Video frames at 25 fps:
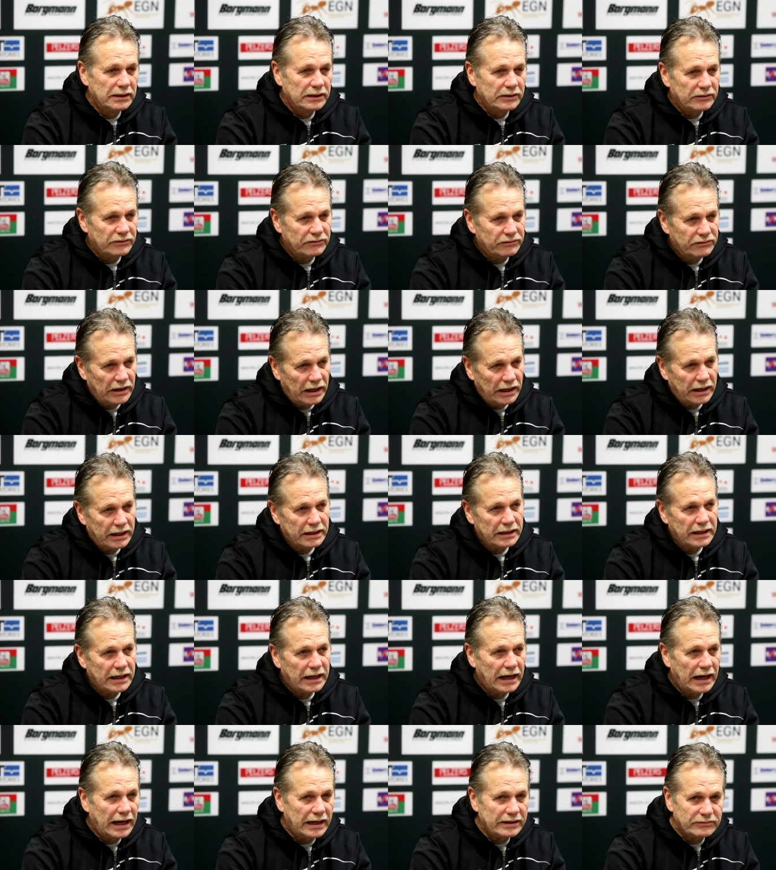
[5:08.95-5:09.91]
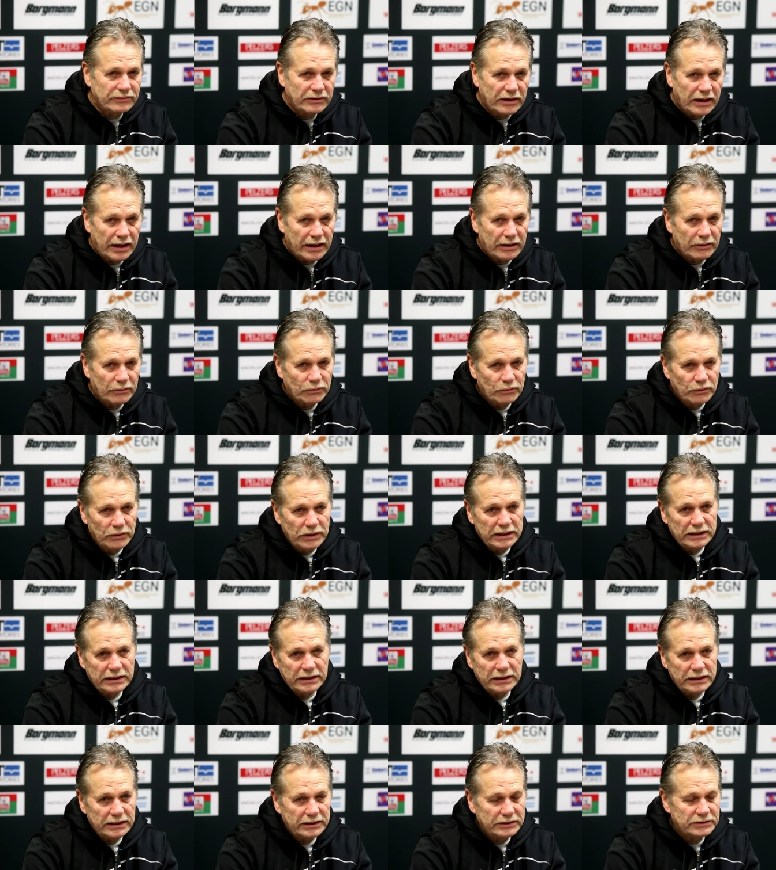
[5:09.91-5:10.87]
The second guy's got to read,
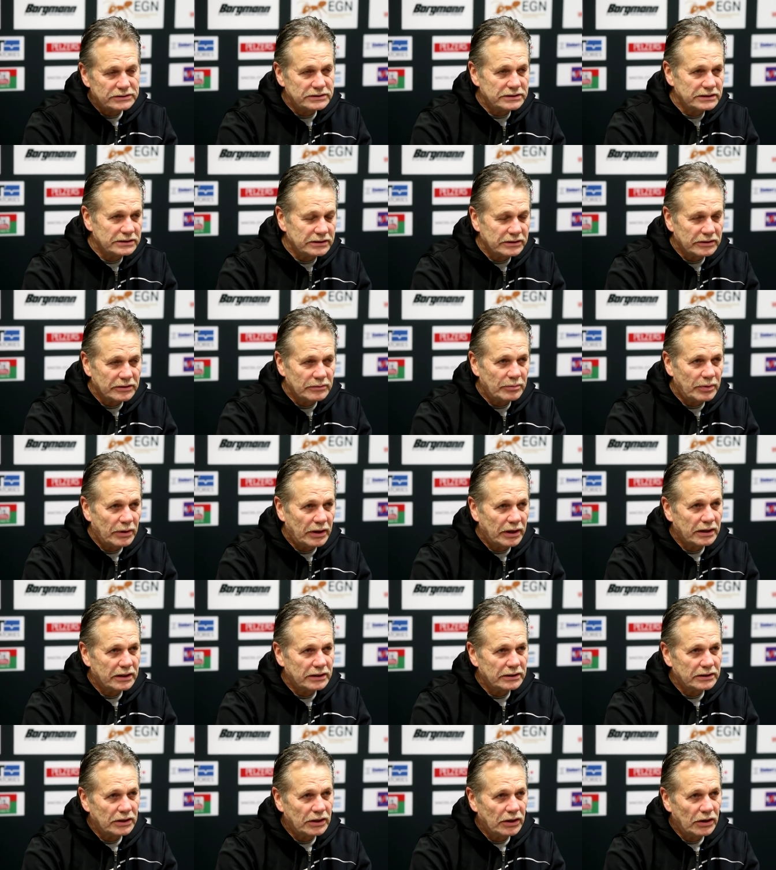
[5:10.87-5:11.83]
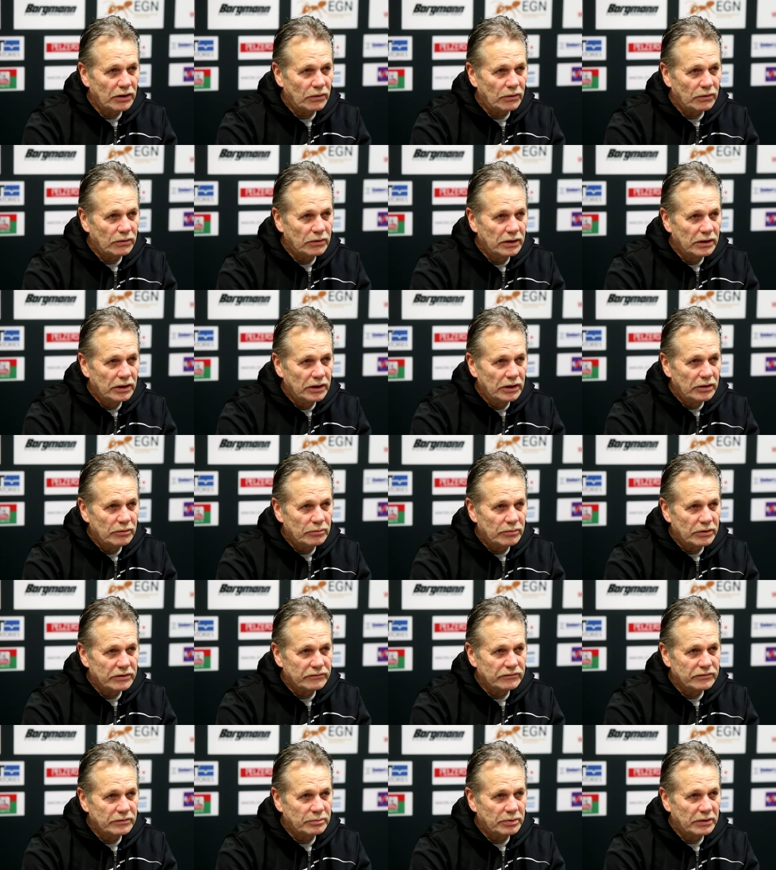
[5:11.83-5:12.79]
and he can steal the puck and go. But
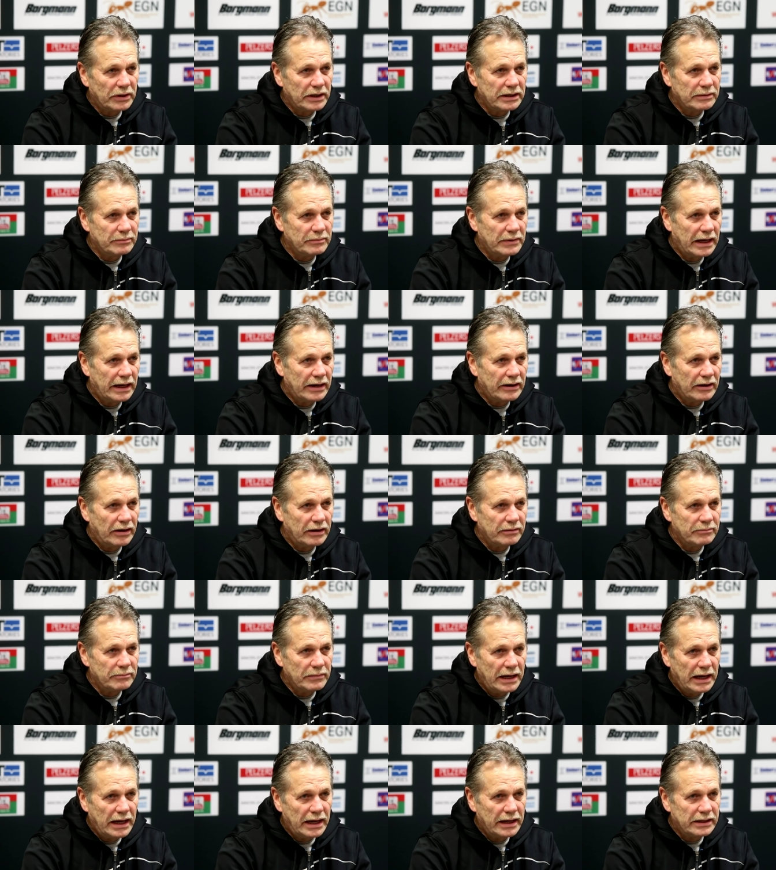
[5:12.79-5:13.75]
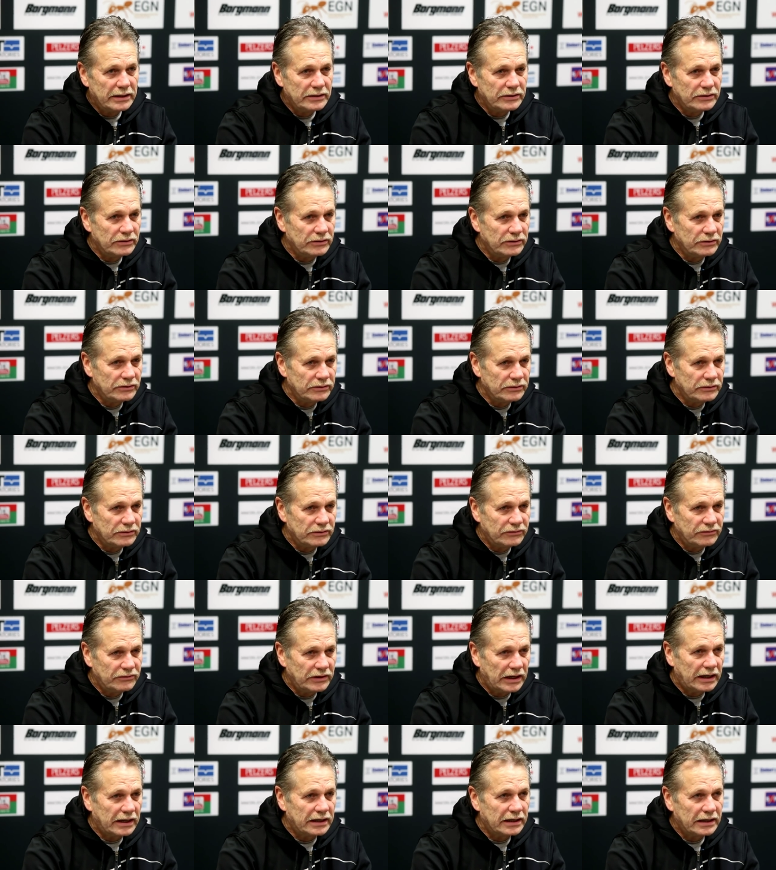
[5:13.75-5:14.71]
if you're playing man on man and you the
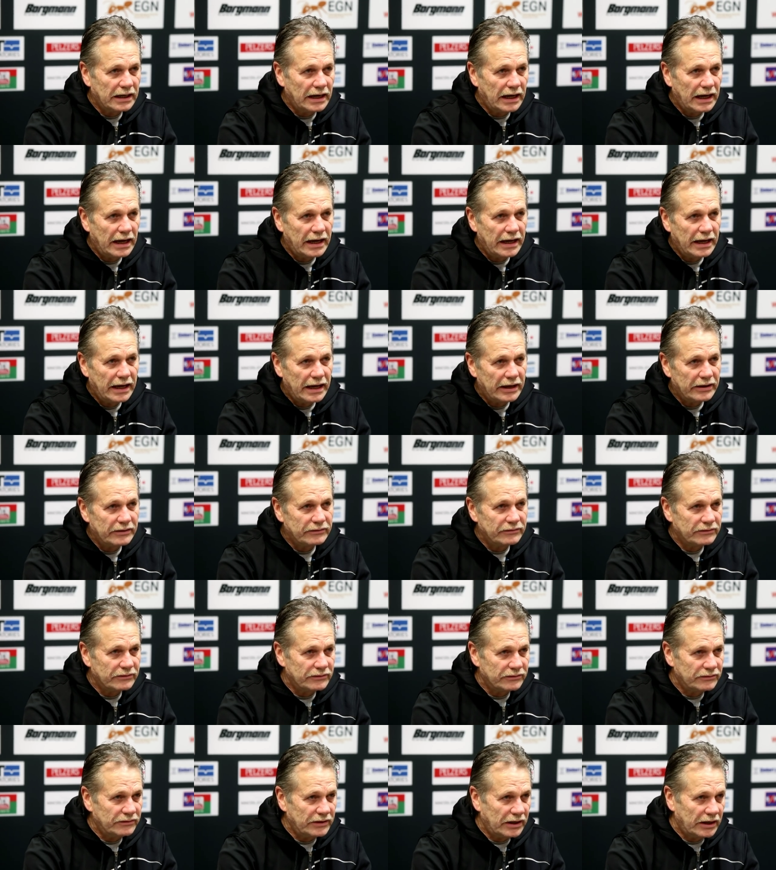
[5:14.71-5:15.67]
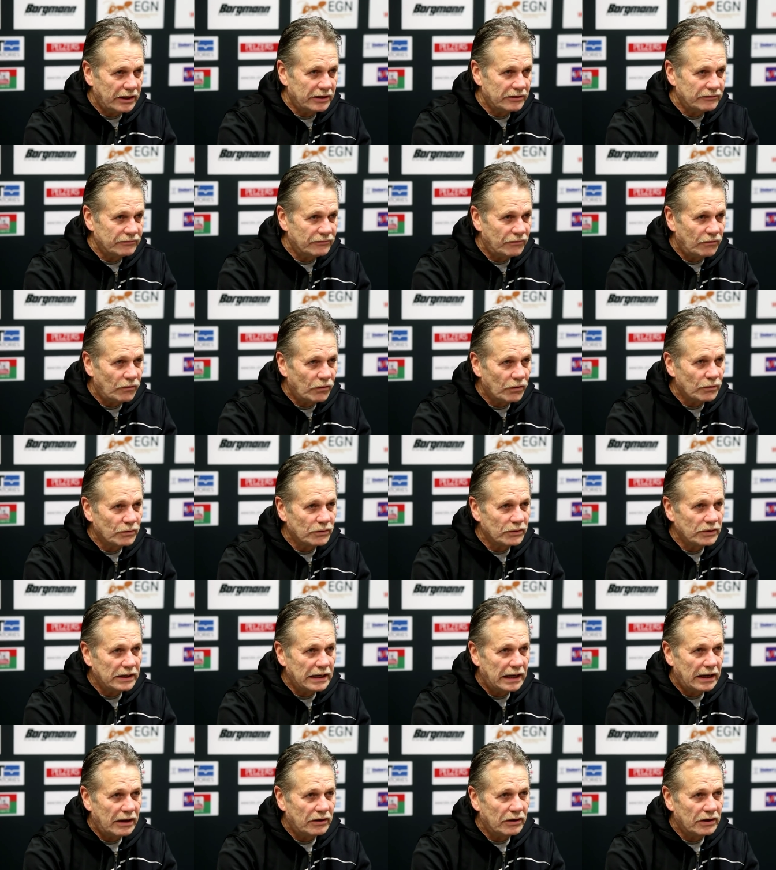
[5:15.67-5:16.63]
second guy has the second forward
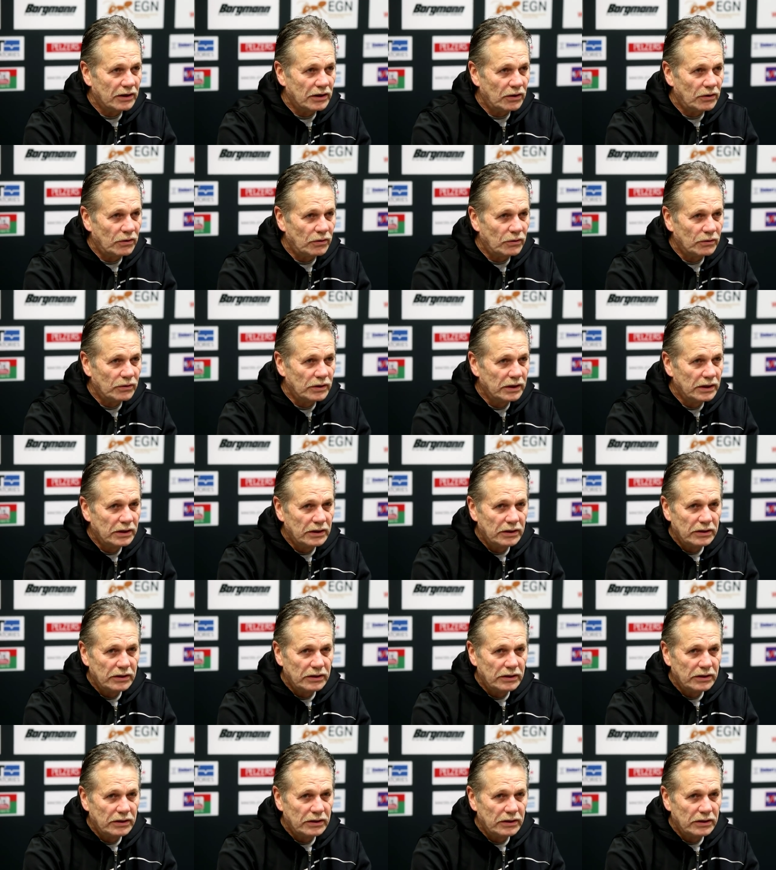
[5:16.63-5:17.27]
down low,